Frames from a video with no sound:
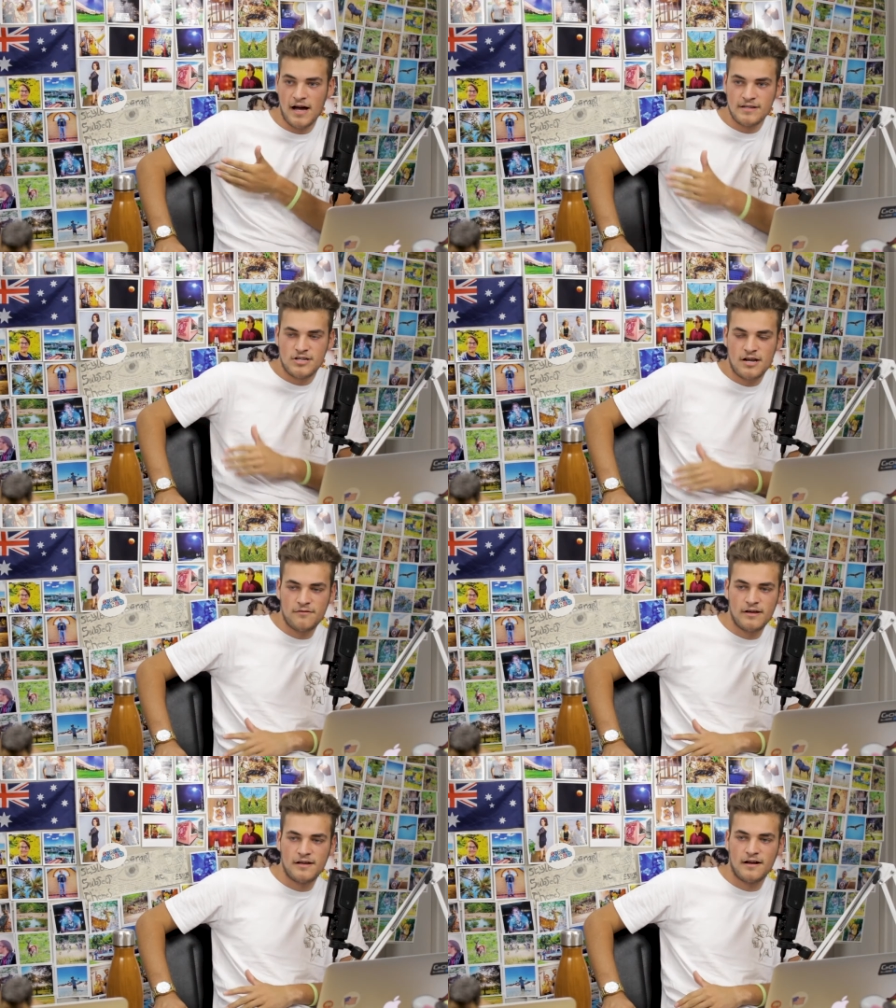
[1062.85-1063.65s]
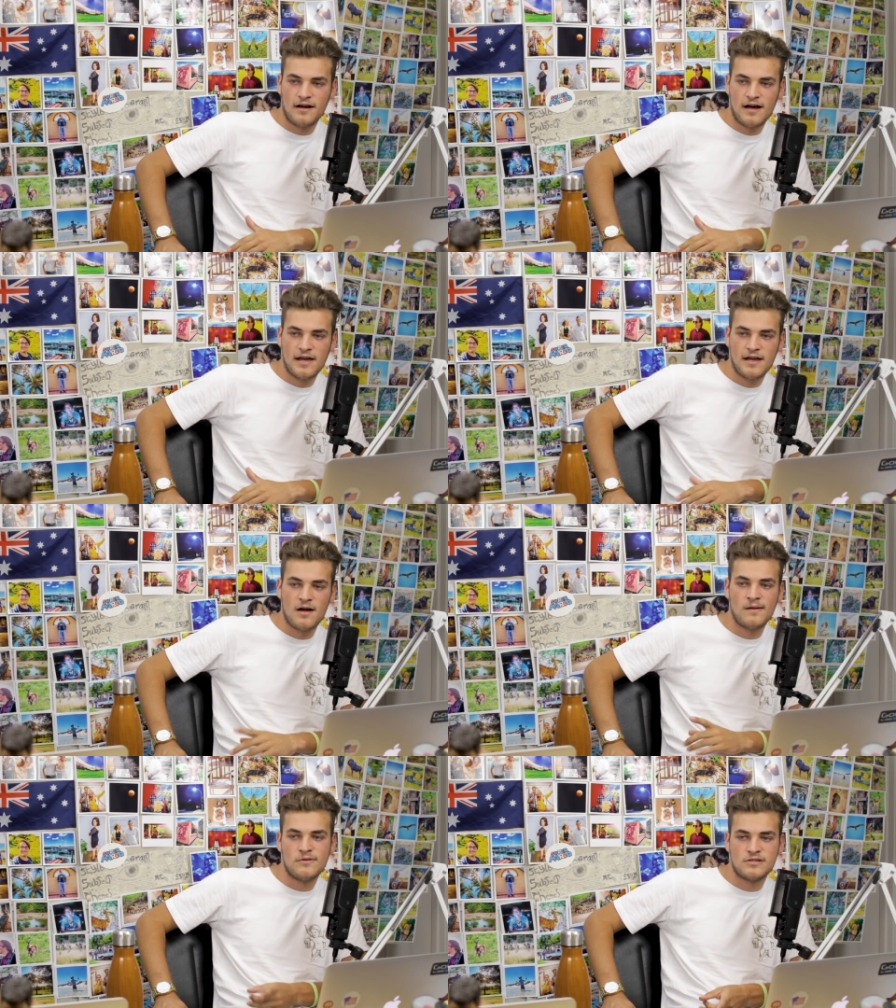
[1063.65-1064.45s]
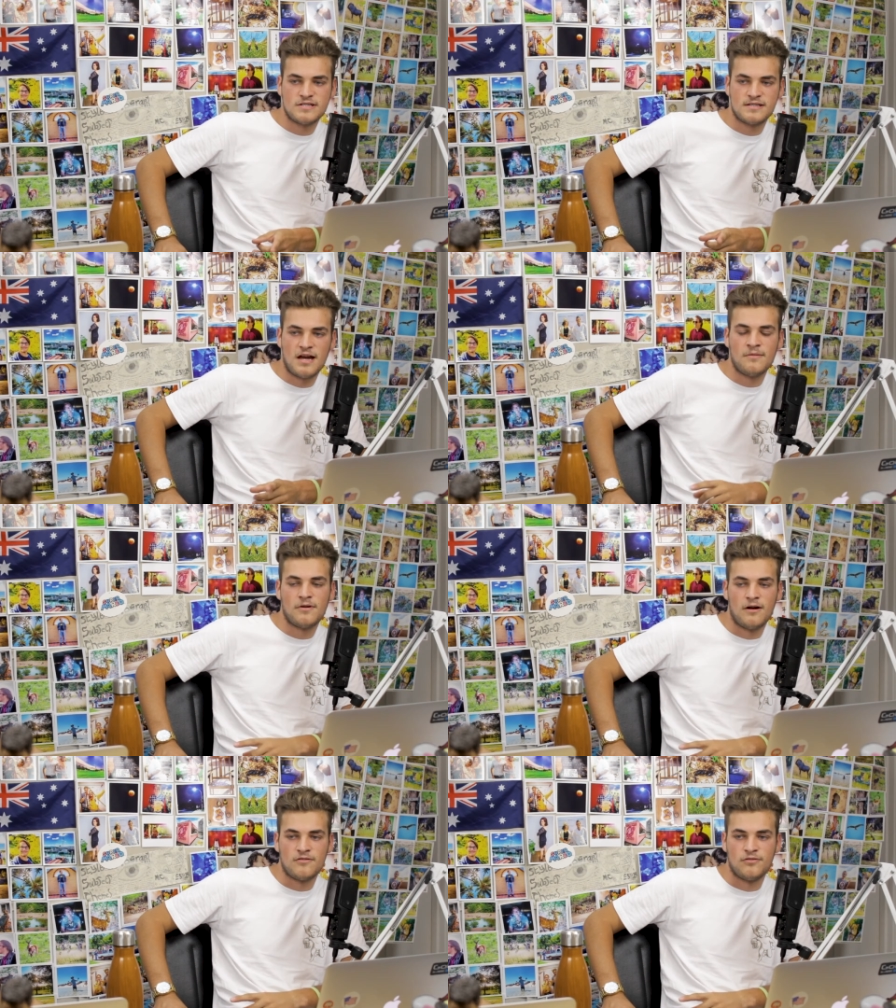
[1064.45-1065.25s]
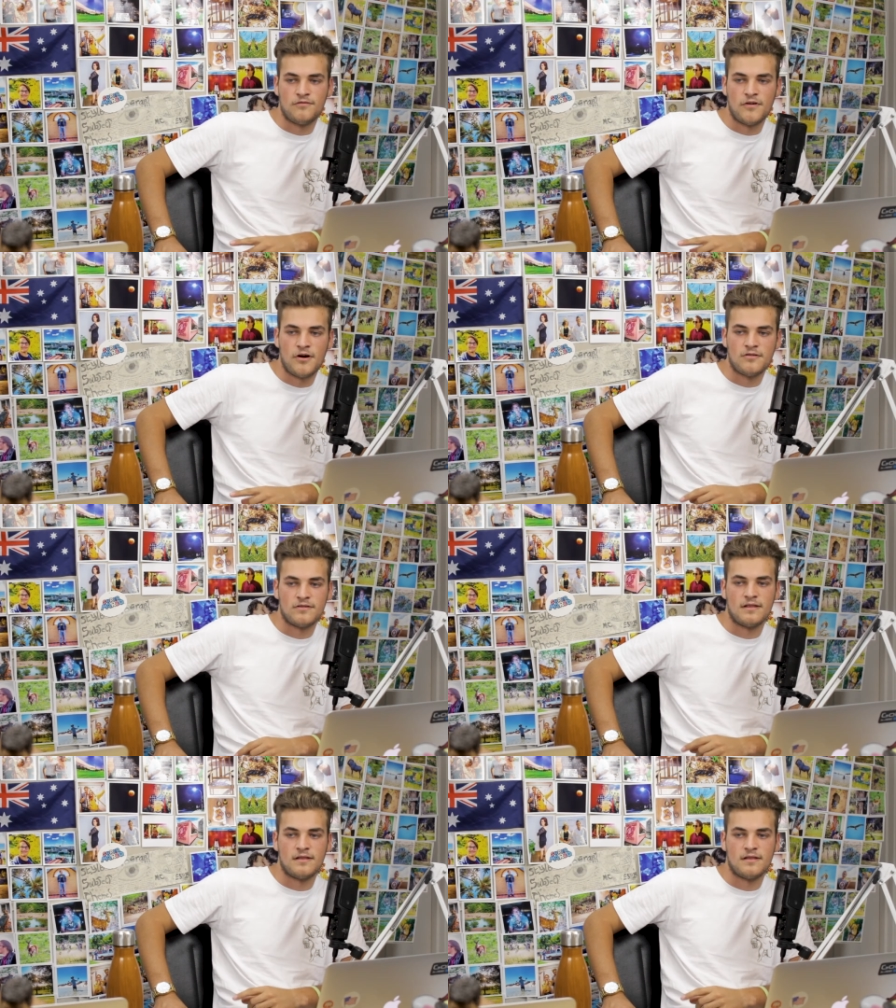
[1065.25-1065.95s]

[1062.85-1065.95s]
I remember answering the phone. and